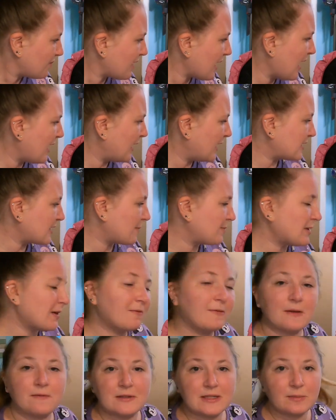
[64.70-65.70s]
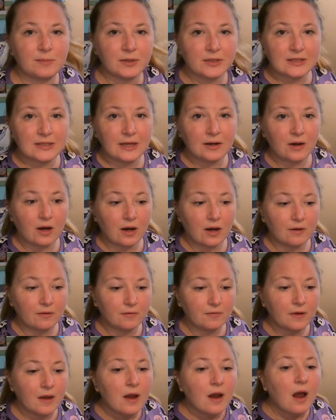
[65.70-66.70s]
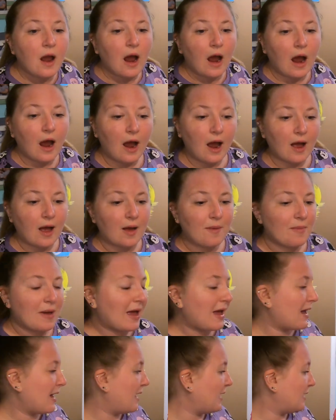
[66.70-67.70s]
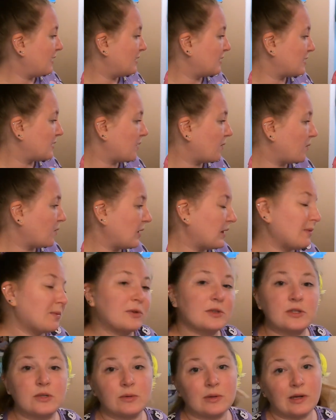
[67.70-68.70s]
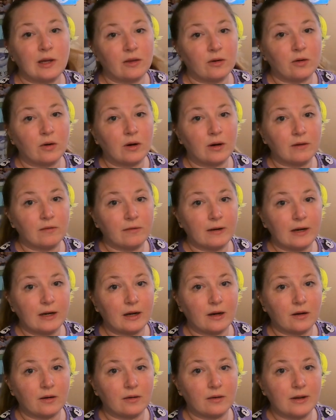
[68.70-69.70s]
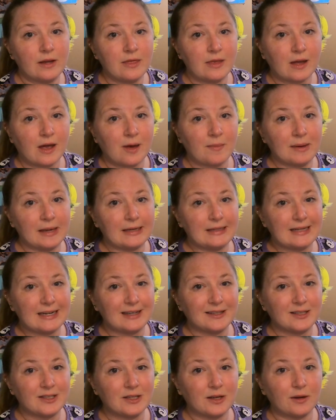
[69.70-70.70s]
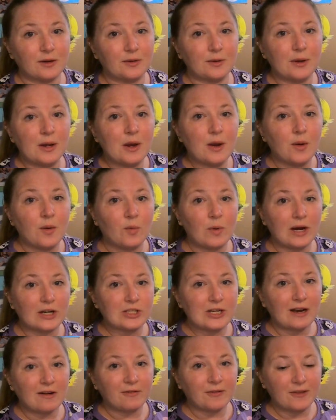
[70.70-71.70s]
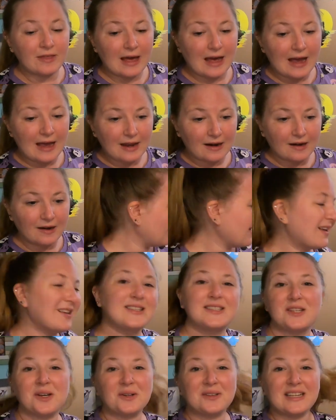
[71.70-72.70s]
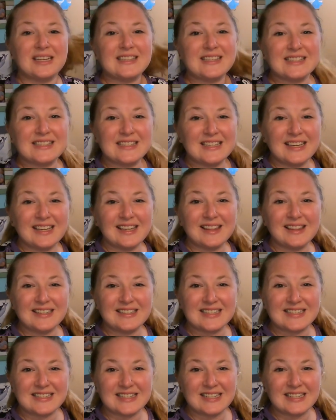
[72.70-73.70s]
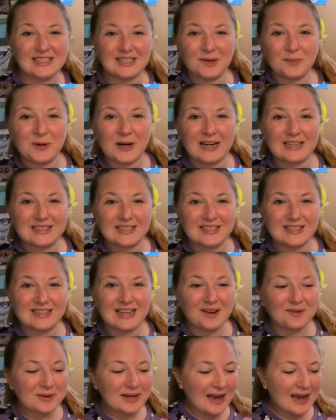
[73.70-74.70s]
and it's up to 50% off. And we will do another haul video in the coming days, so watch out for that. So let's see the Disney surprises that we